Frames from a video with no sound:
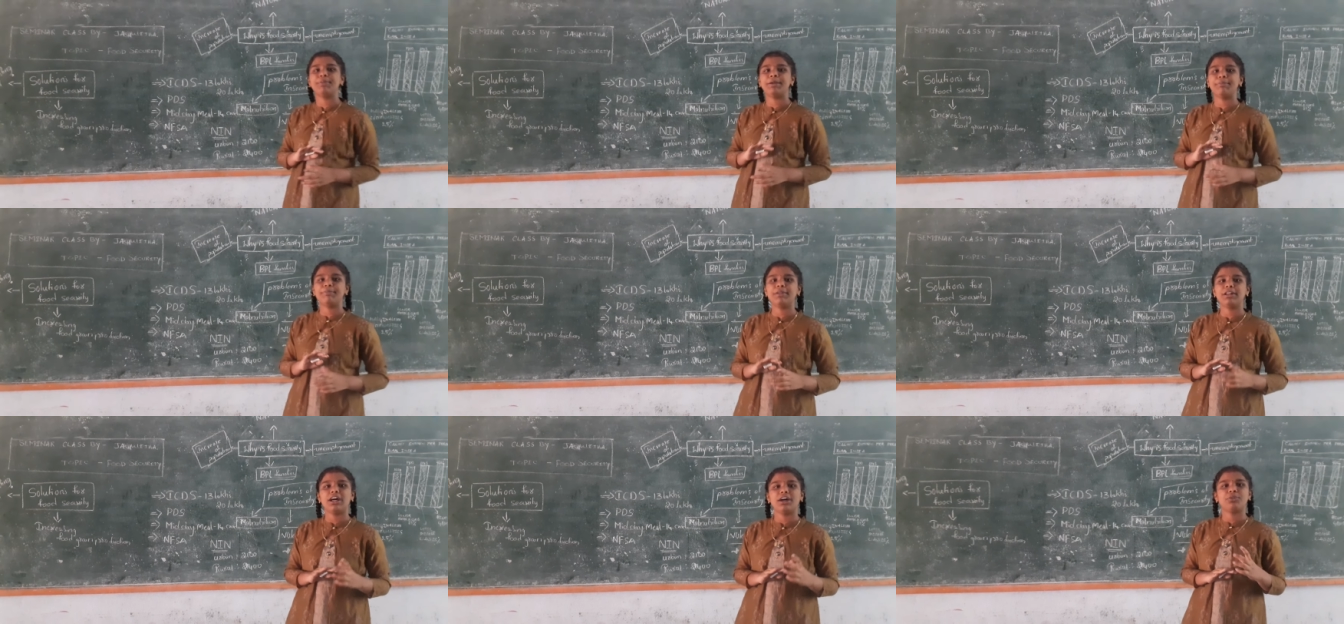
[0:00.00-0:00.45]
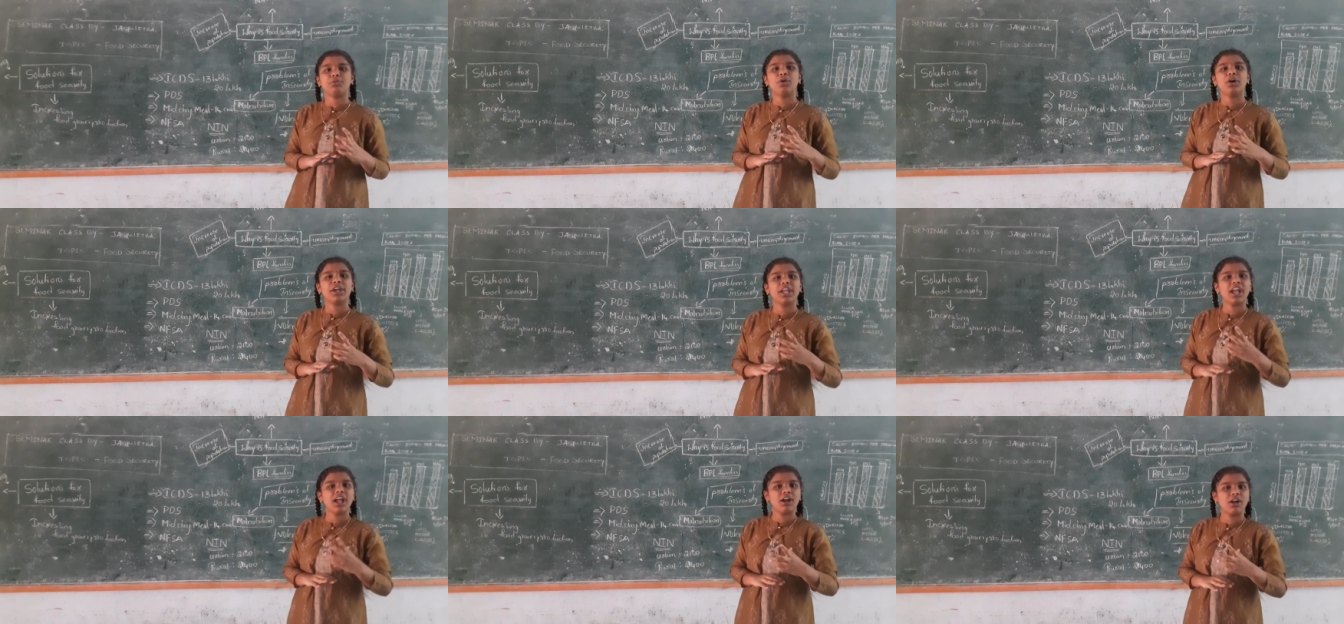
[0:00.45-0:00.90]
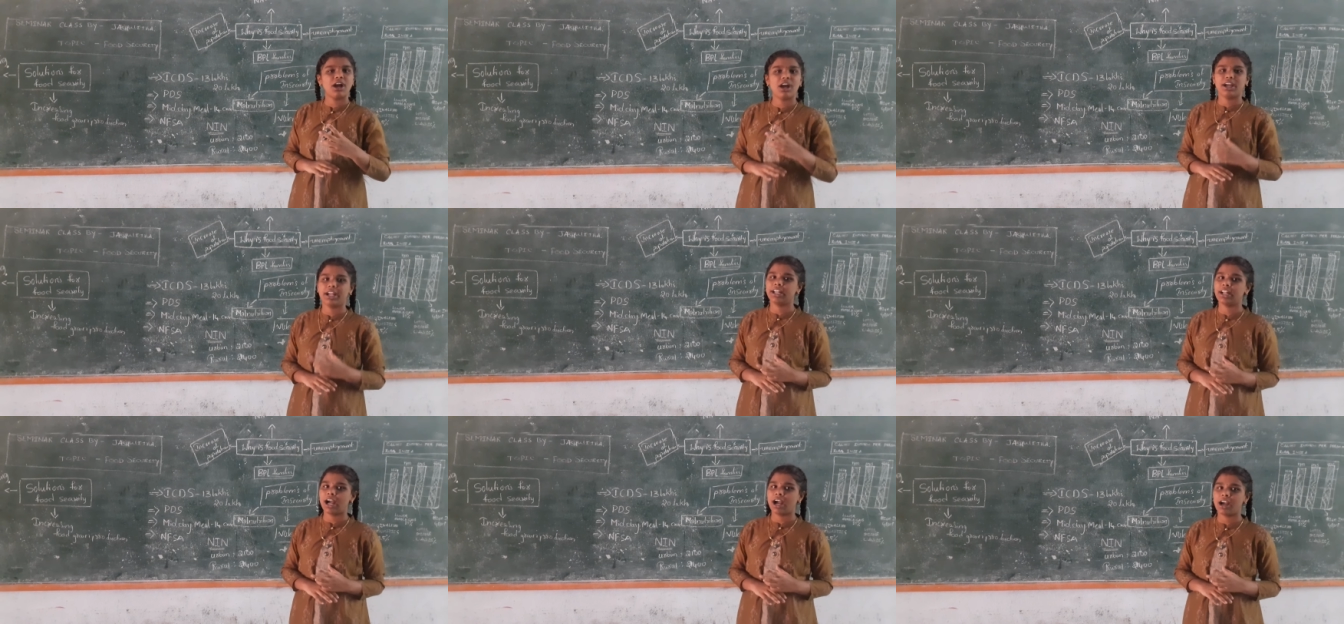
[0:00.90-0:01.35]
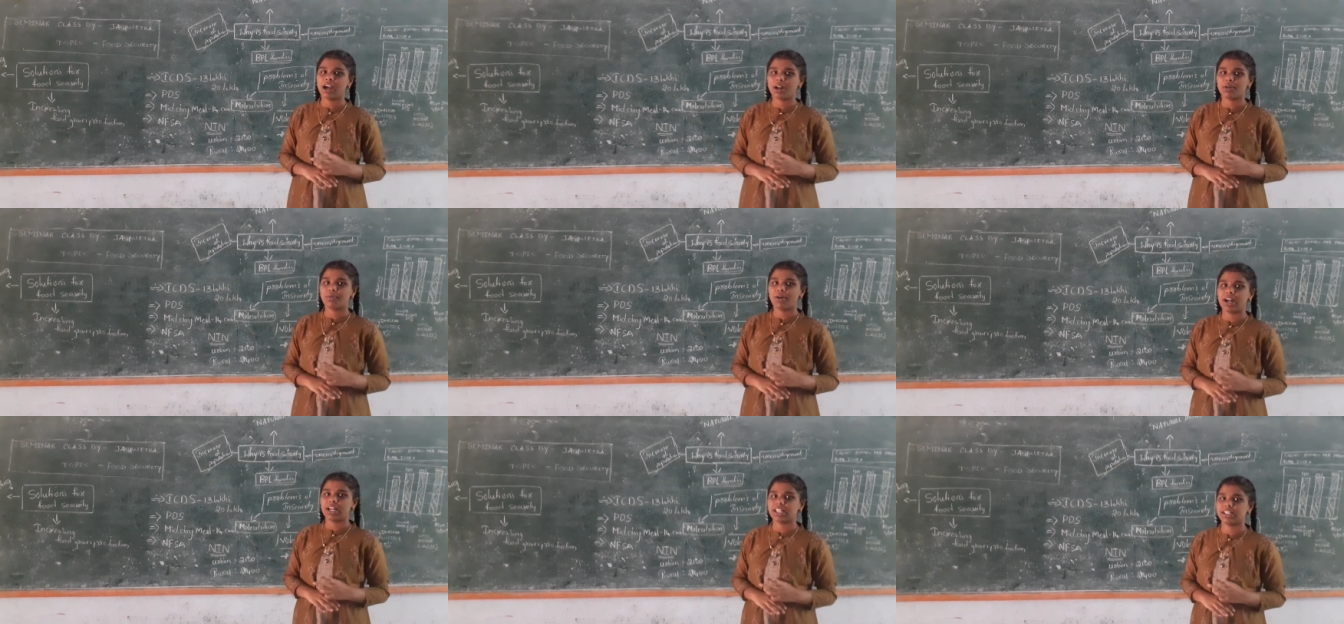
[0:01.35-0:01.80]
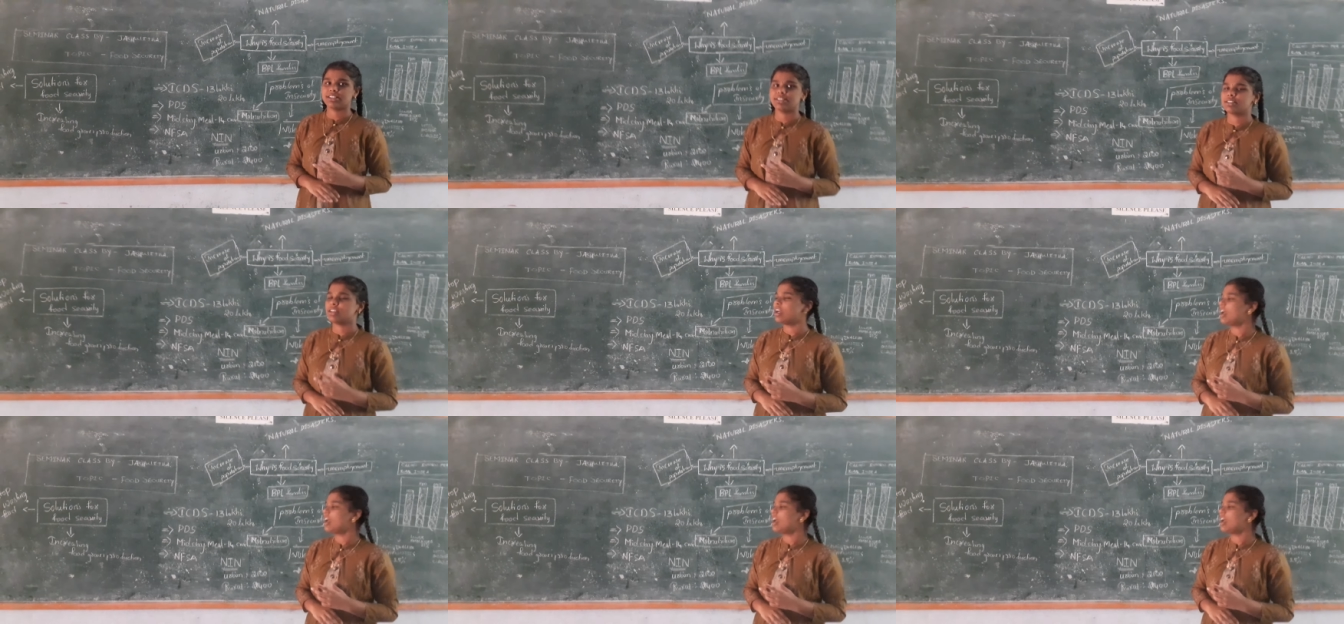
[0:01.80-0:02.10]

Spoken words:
people are working in Anganwadis.